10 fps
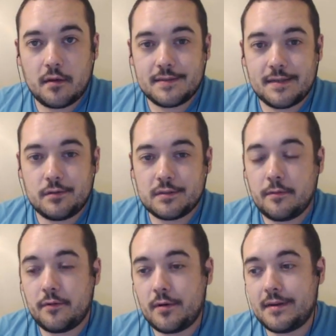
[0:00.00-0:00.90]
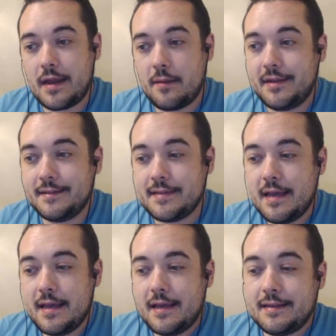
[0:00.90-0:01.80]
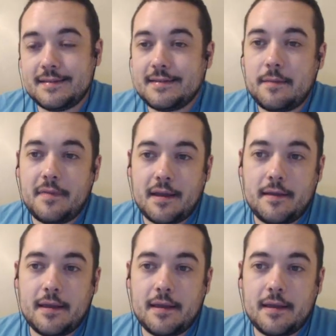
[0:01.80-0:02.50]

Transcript: because I know some of you are in diabetes, and it's the same thing.